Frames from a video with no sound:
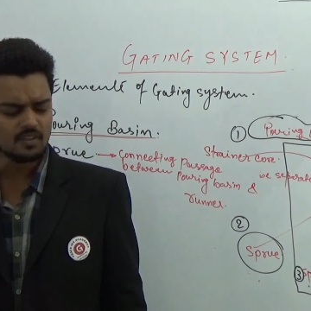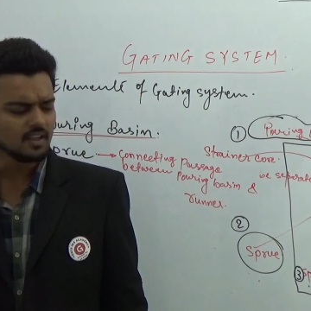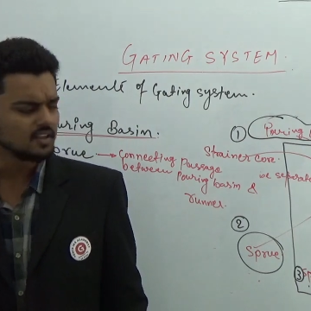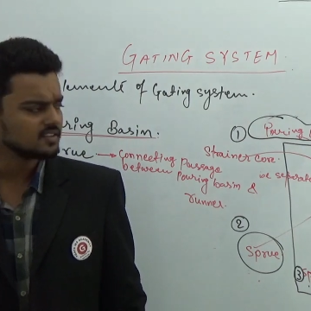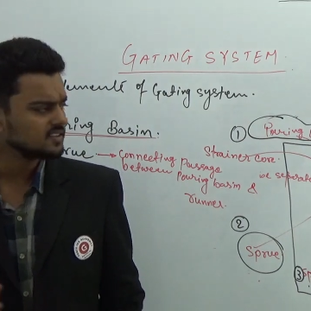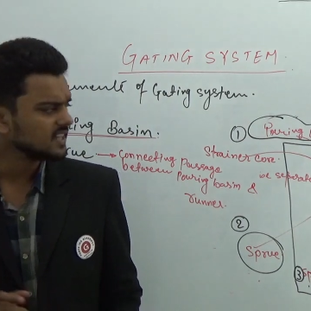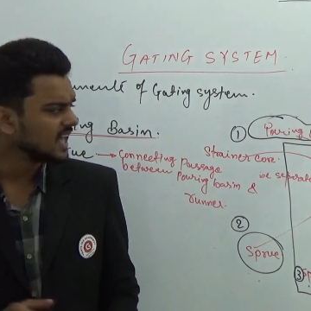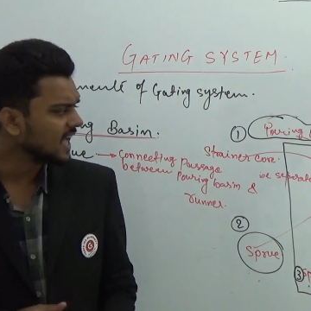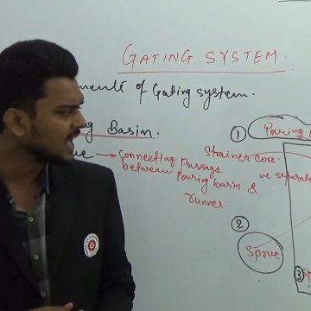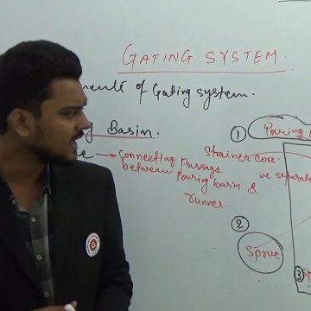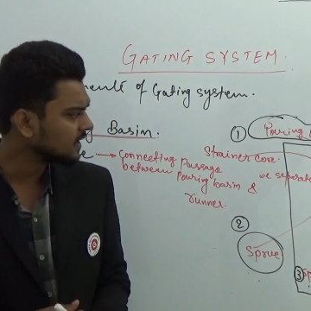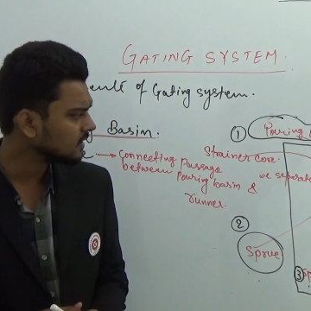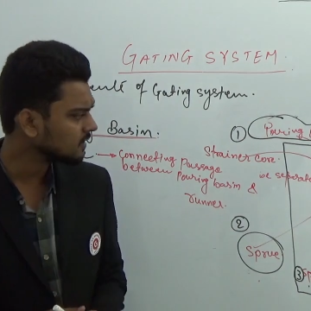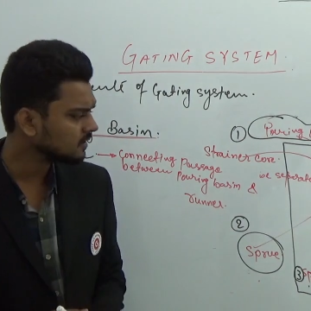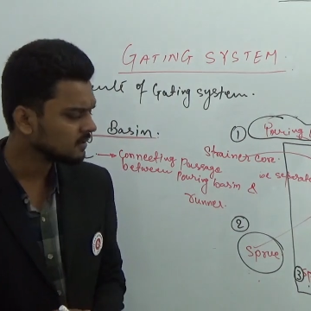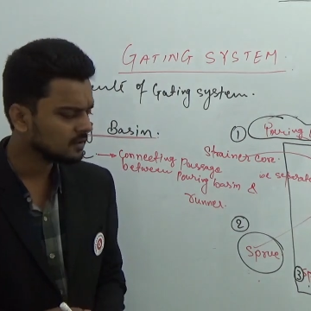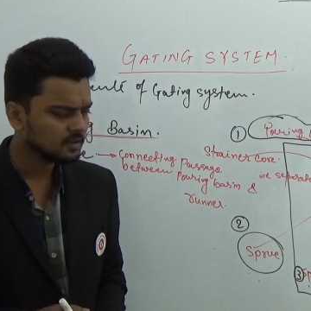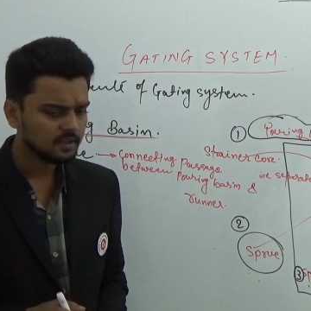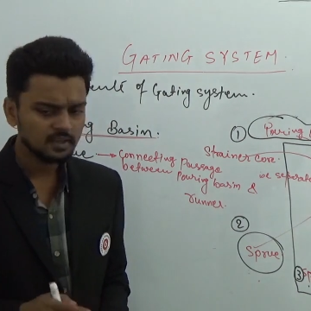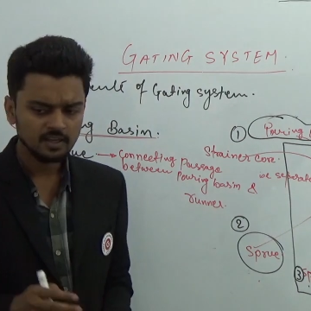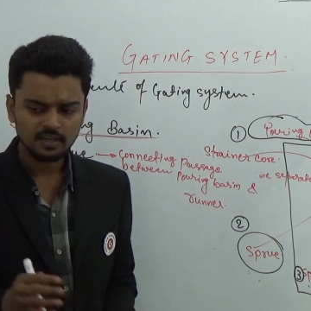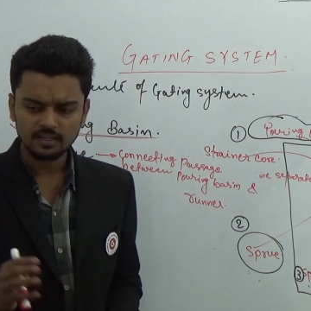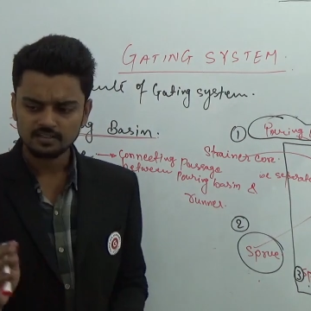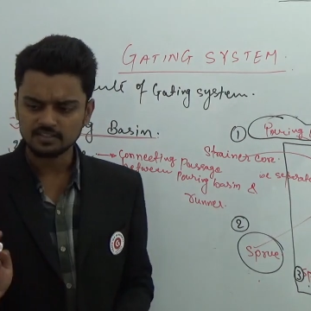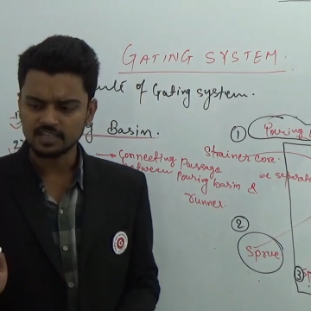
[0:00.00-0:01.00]
Then
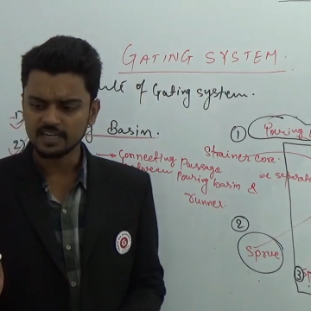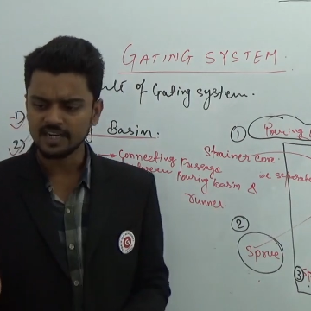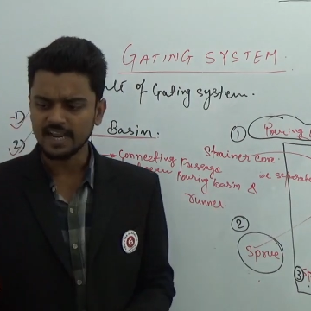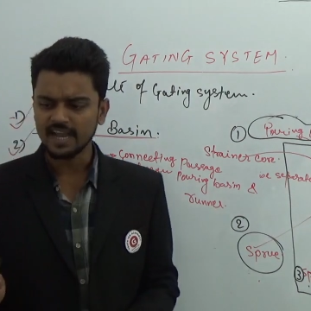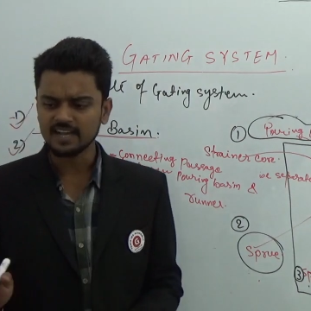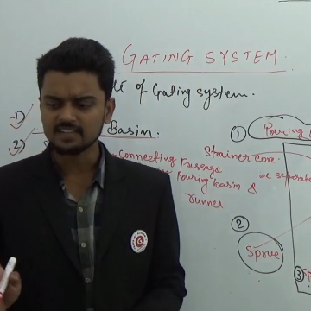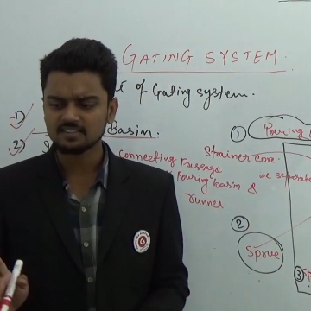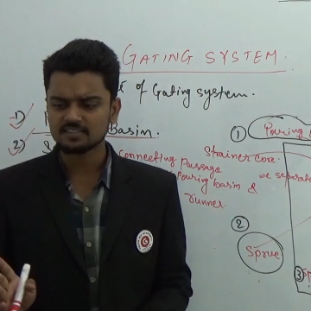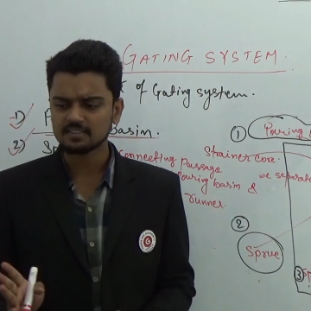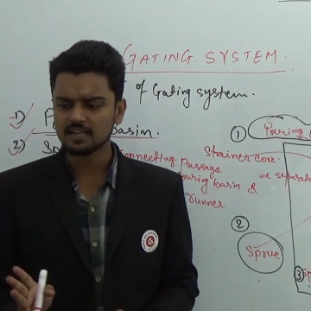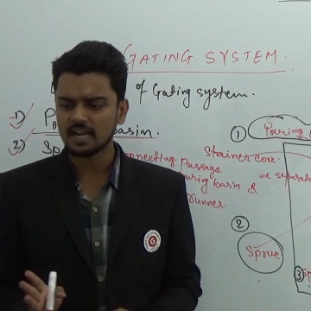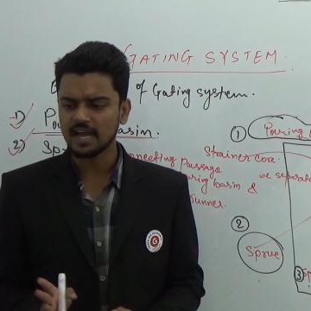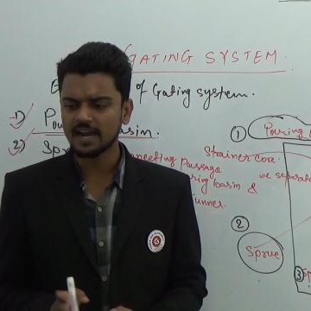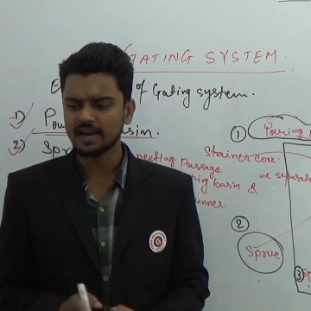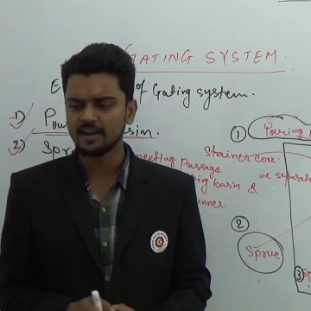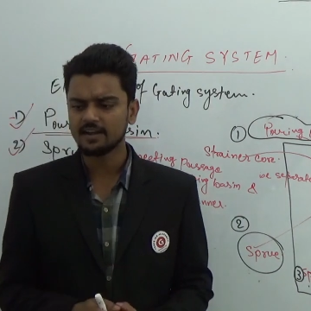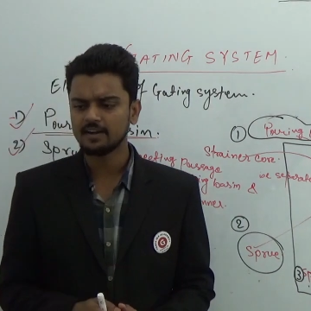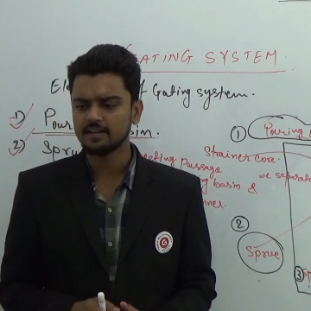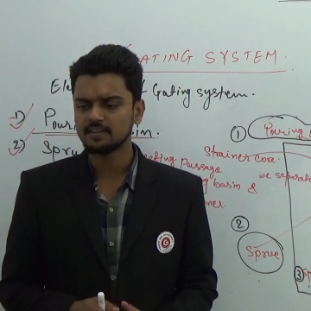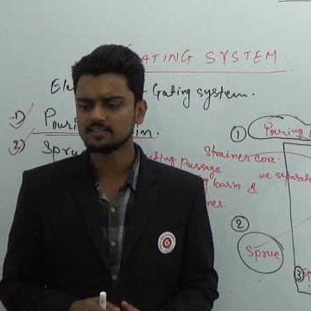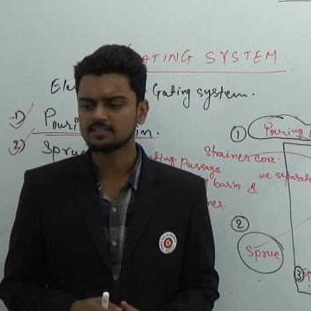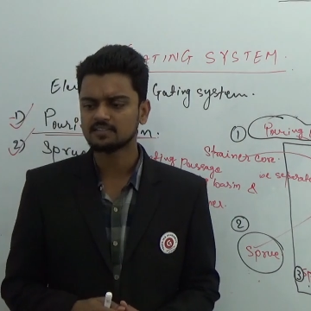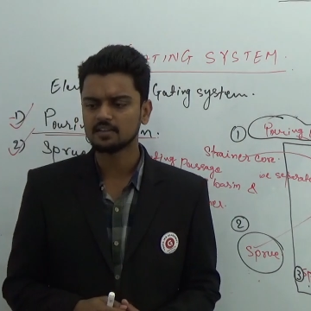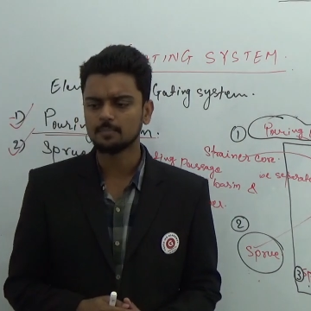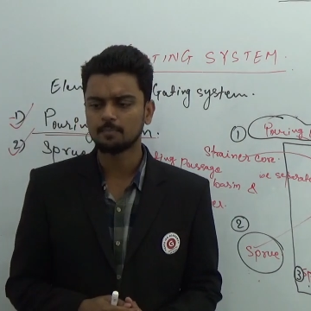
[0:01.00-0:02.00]
the next
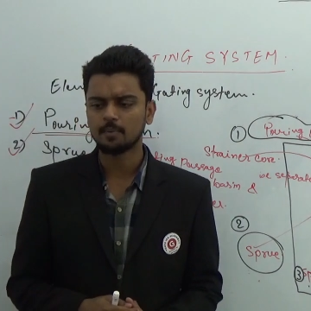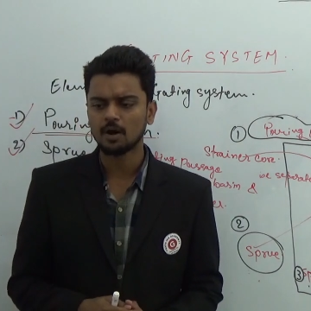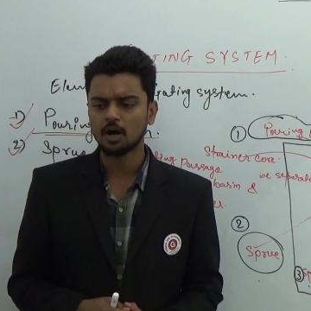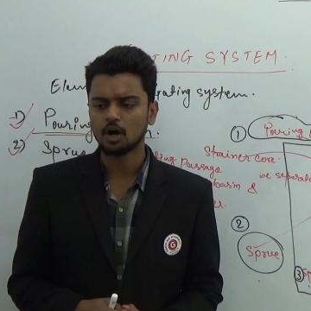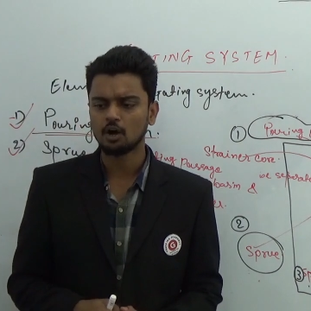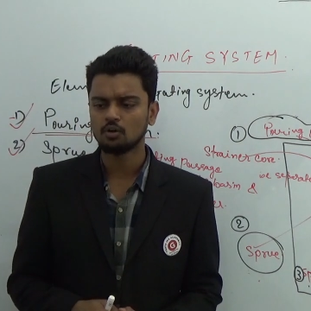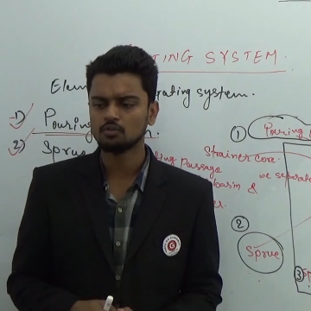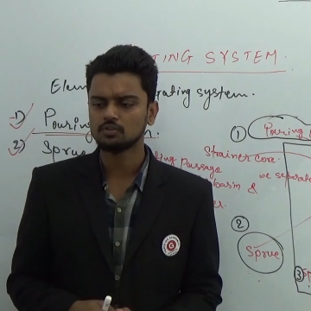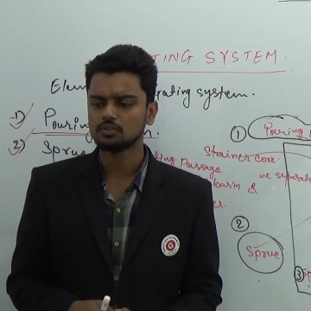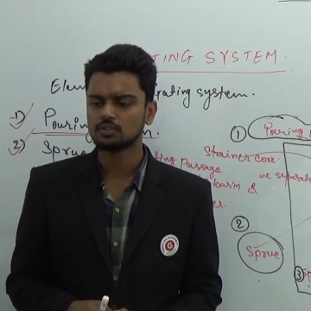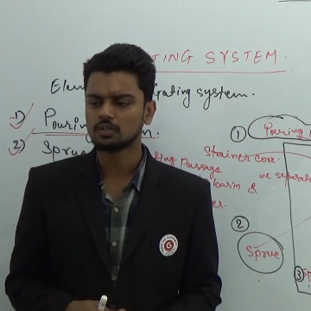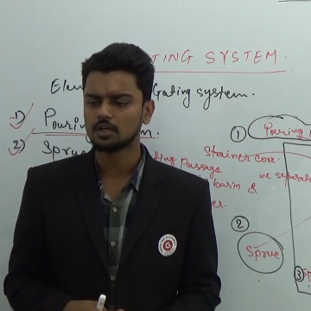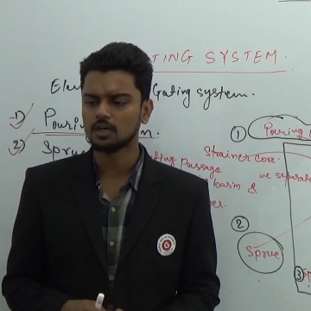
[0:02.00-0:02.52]
slide is about